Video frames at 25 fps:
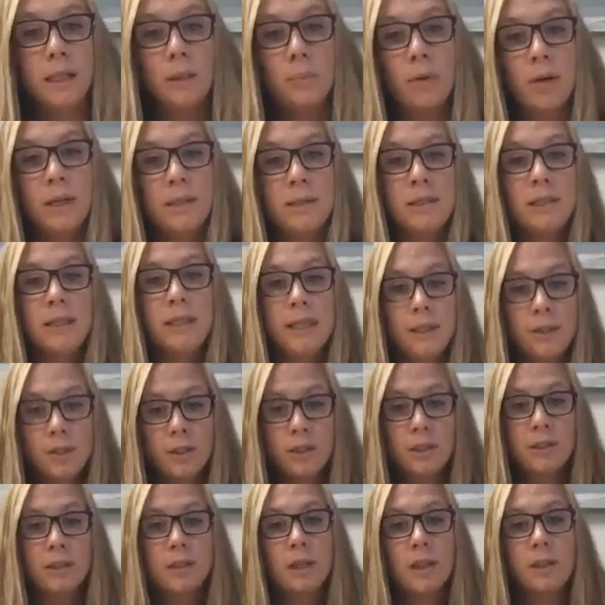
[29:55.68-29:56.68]

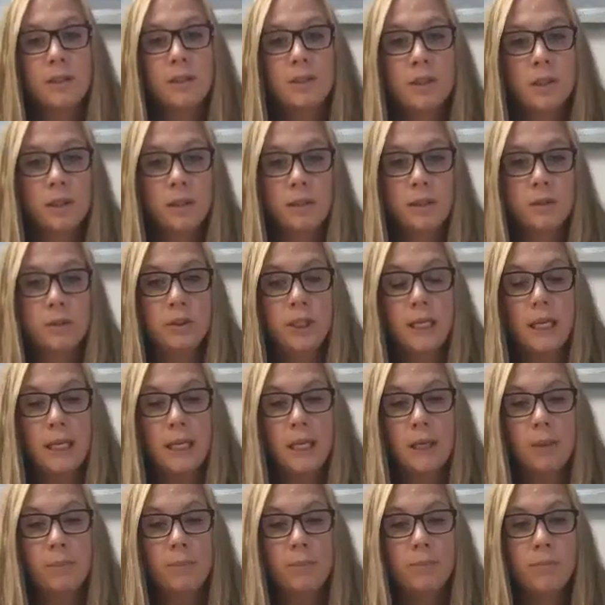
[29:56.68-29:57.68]
presentation is concerned,
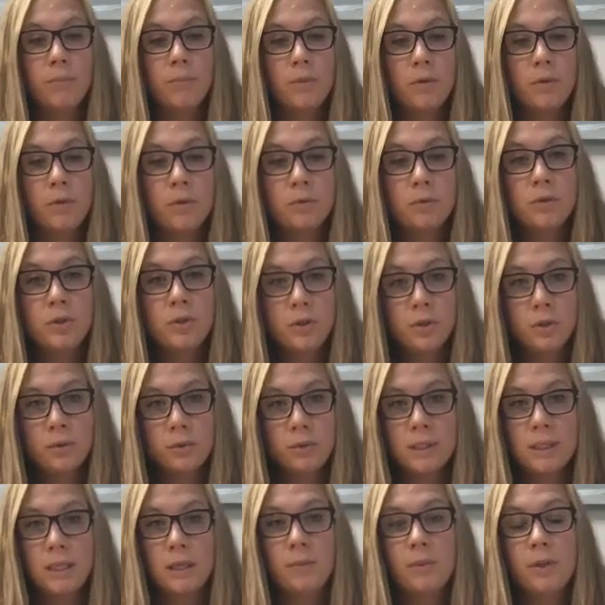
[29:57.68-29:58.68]
those
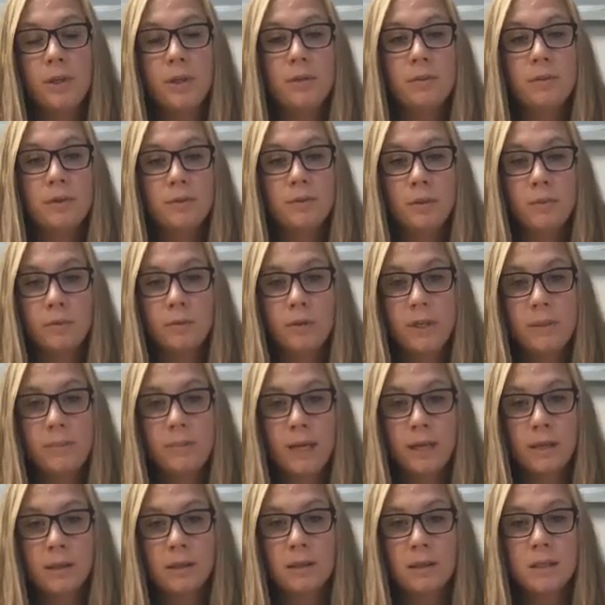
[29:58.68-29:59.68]
tools that we use from
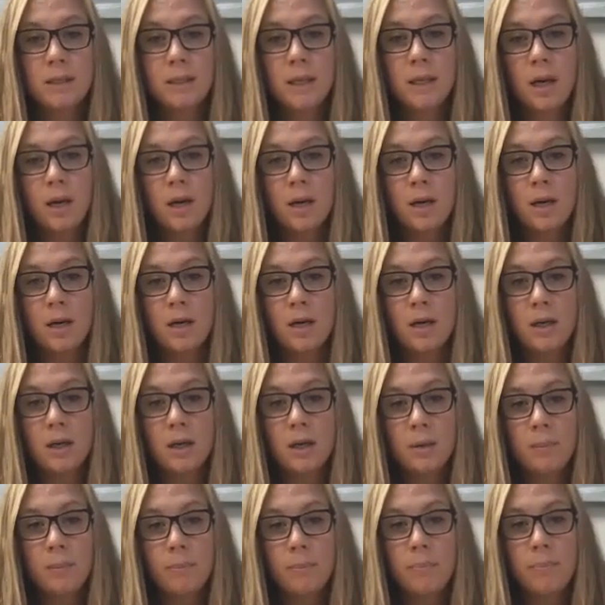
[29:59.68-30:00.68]
RE/MAX
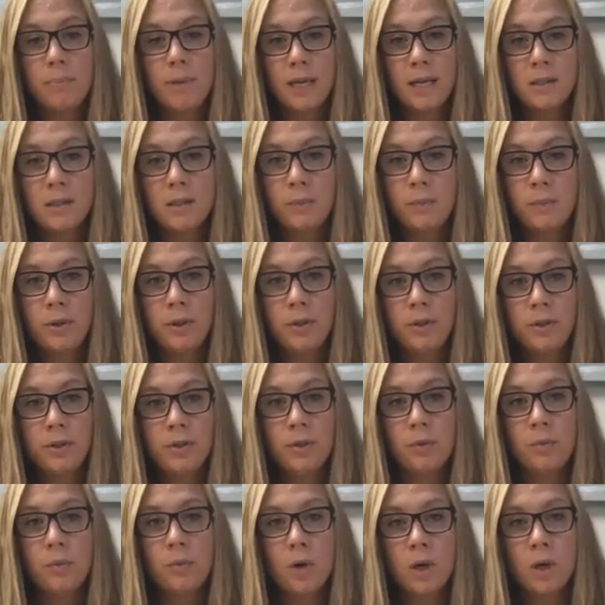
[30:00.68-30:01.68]
are best put
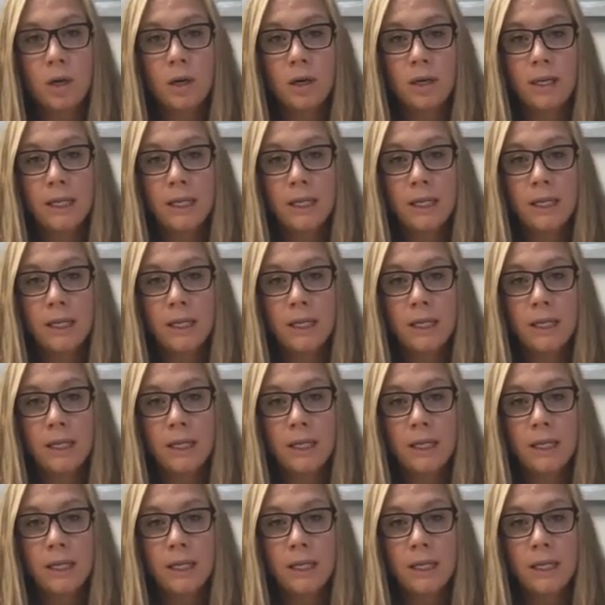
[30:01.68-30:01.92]
to work